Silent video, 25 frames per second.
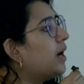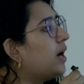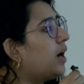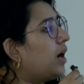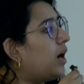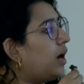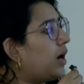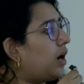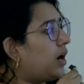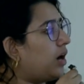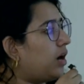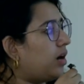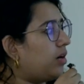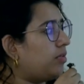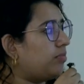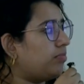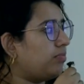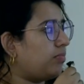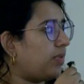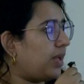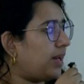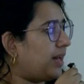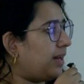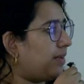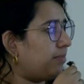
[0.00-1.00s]

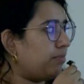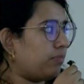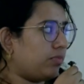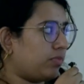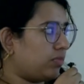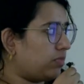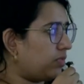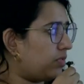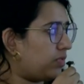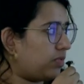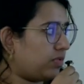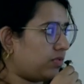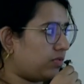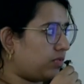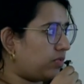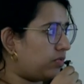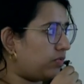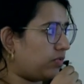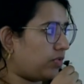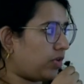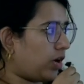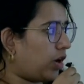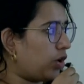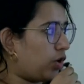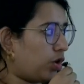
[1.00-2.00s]
And
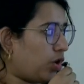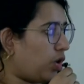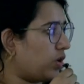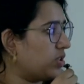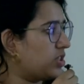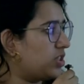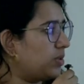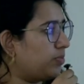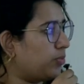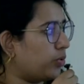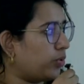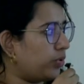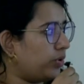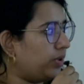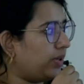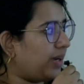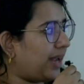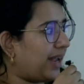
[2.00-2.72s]
across the board,